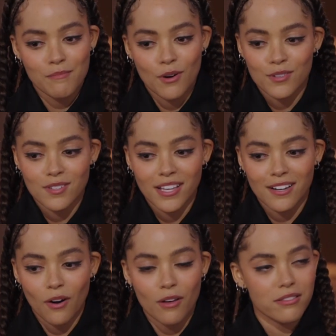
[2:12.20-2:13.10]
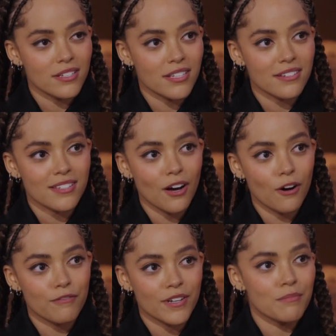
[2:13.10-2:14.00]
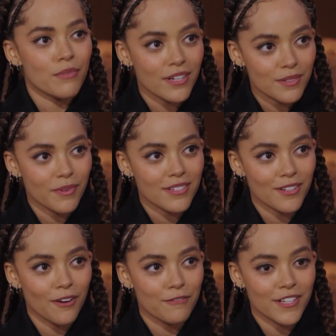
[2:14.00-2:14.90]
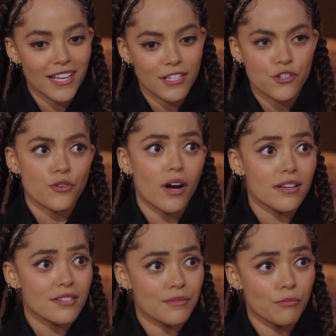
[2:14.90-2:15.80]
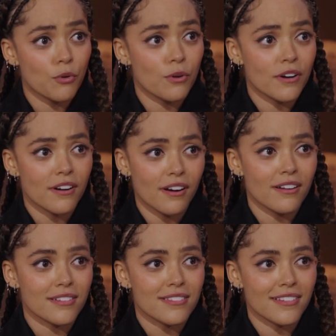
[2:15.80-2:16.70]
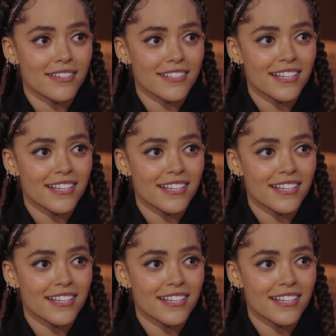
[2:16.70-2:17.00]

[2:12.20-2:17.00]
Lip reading: most, like, authentic self and embrace myself and trust more, honestly.